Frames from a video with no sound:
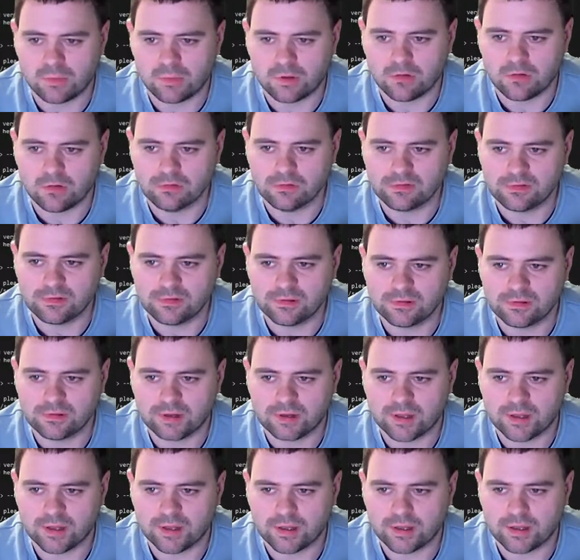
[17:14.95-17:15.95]
we also
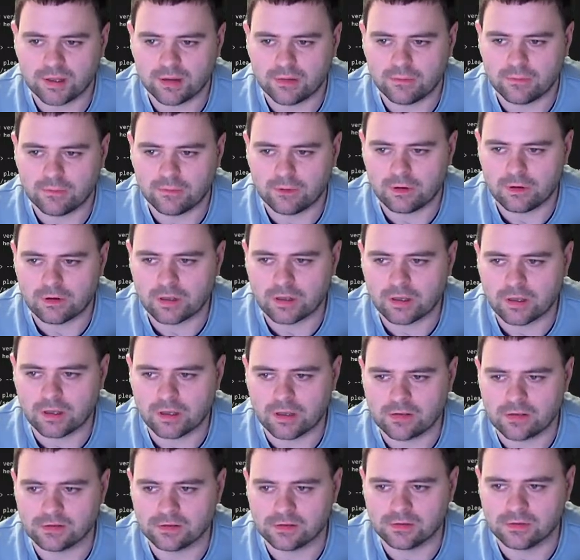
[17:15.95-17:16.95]
have,
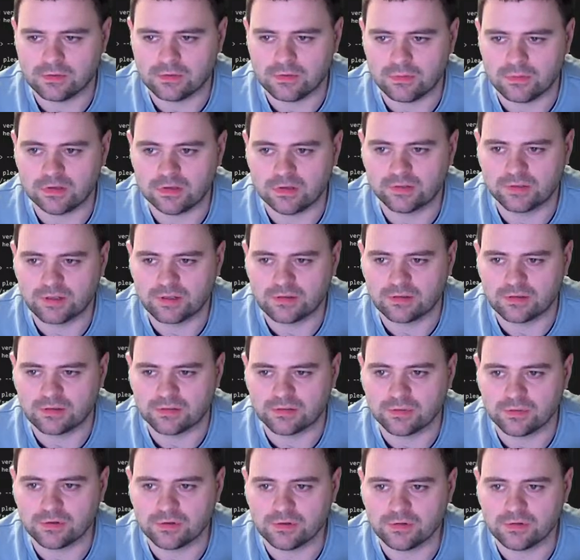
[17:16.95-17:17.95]
okay, so the ability, so
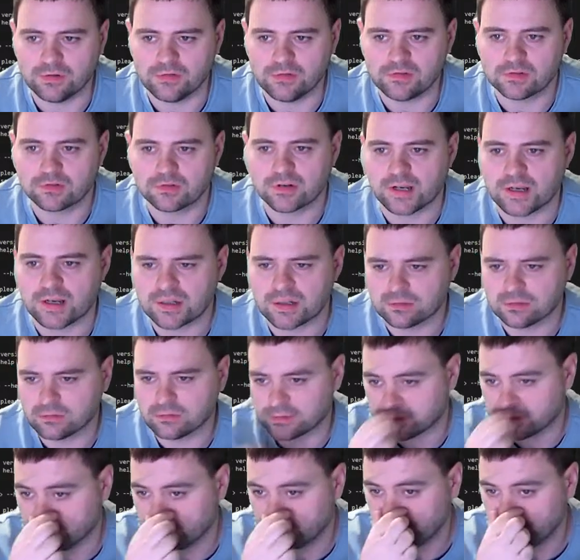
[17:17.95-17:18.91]
store your user credentials